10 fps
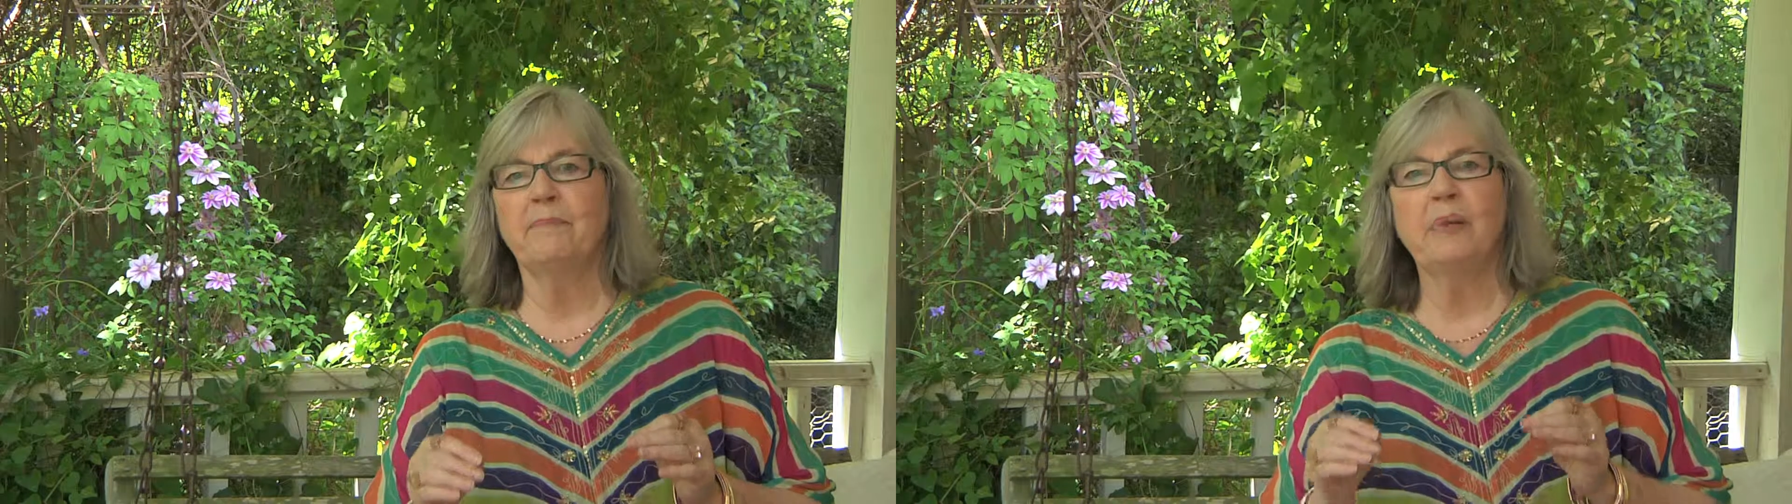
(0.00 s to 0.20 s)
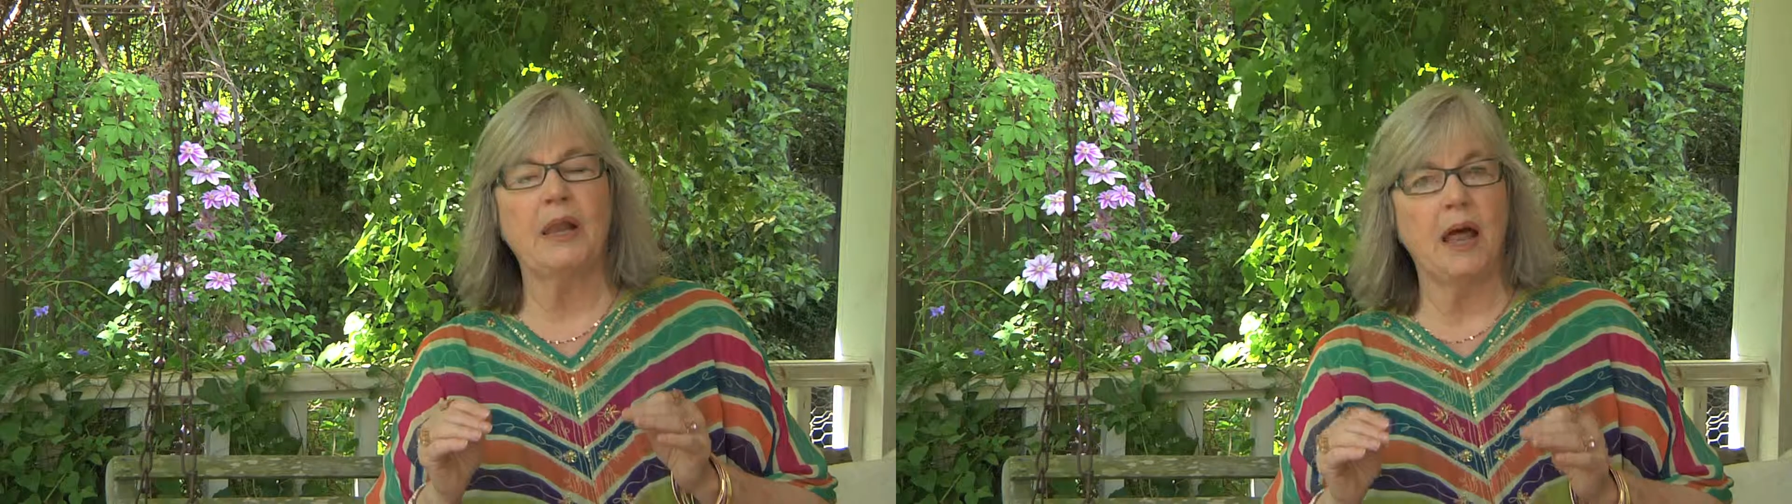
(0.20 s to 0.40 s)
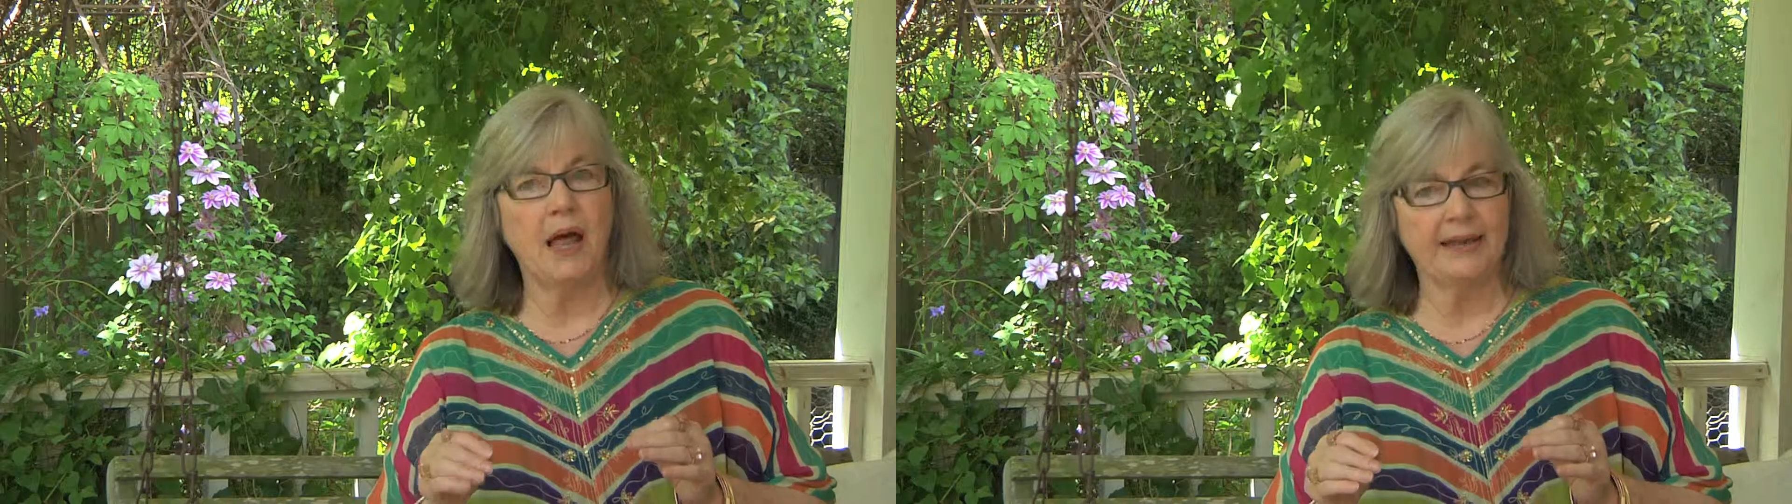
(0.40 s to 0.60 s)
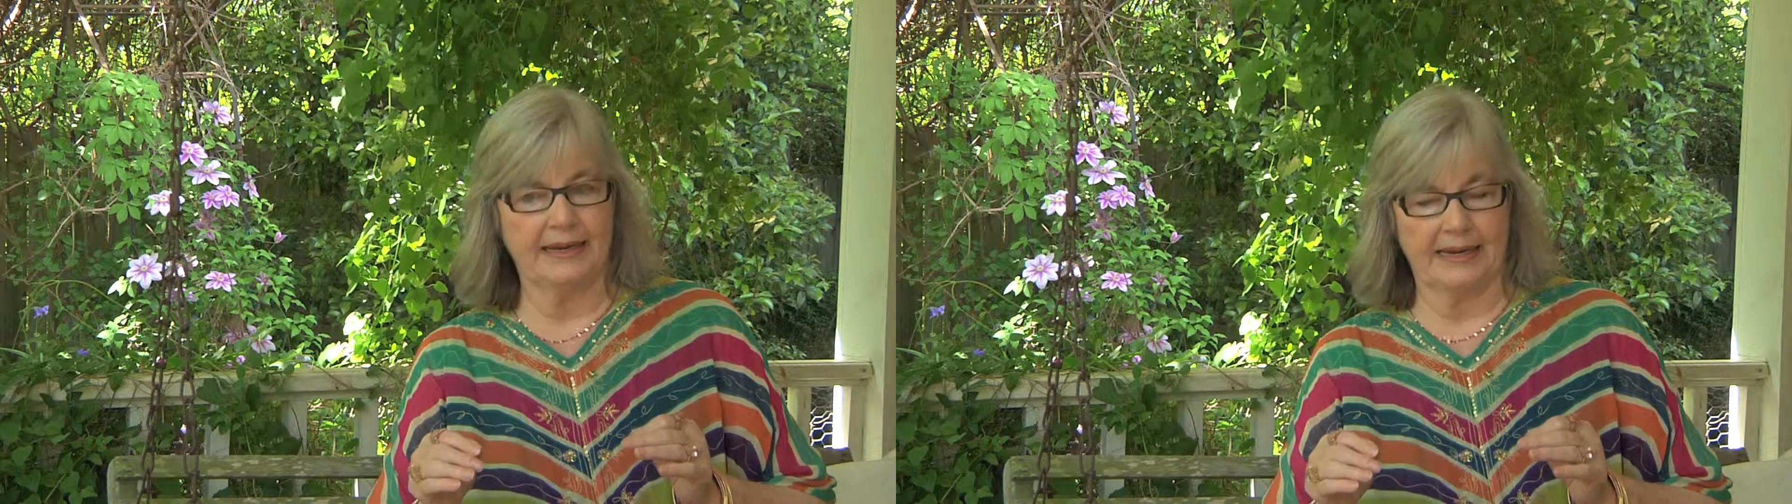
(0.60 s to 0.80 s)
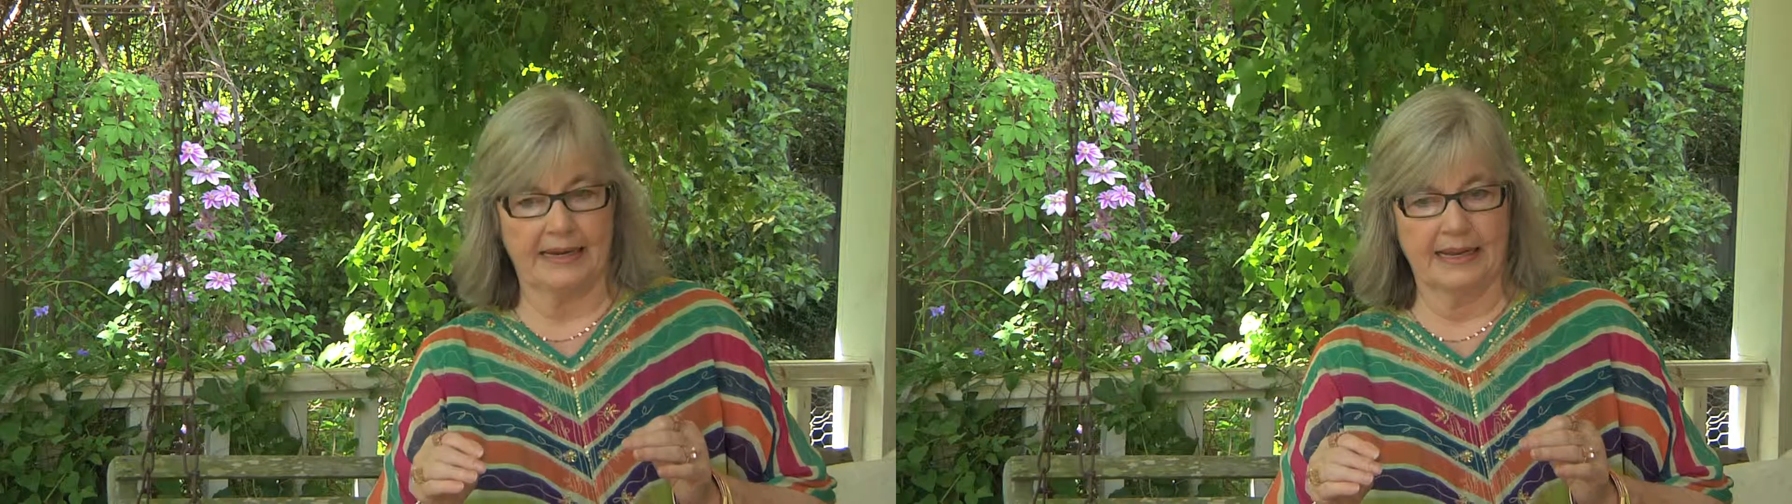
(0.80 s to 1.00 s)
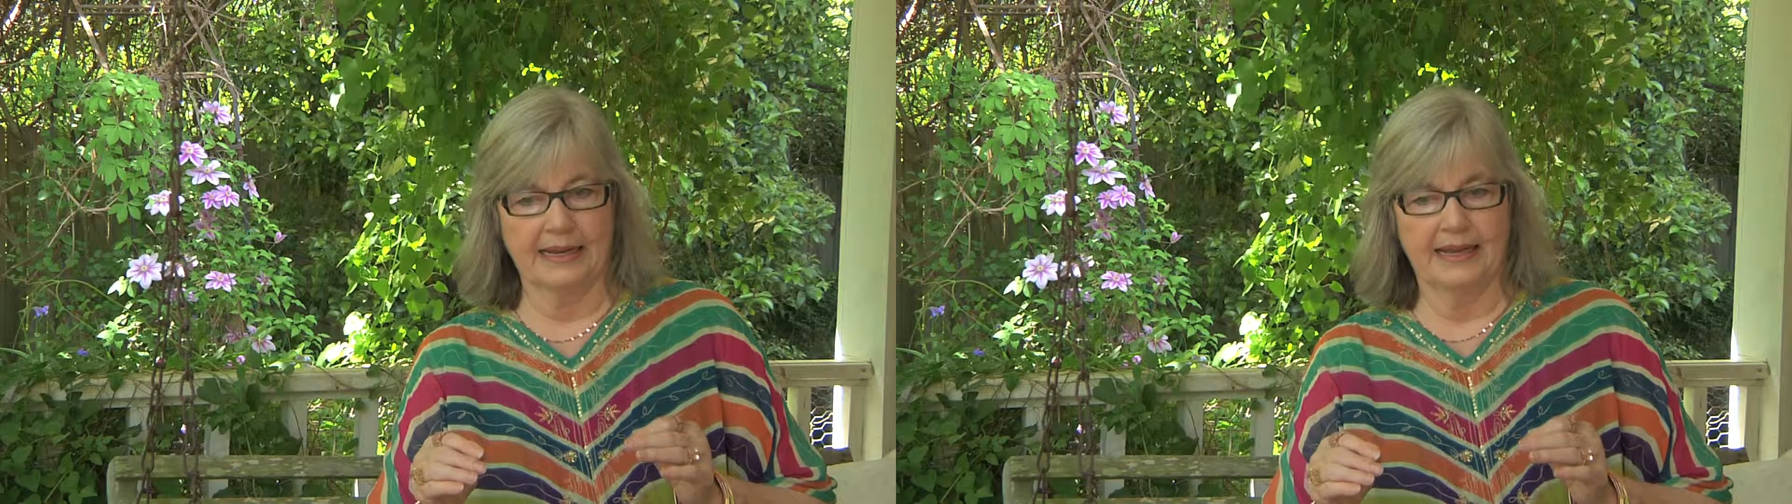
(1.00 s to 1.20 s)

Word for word: plotting,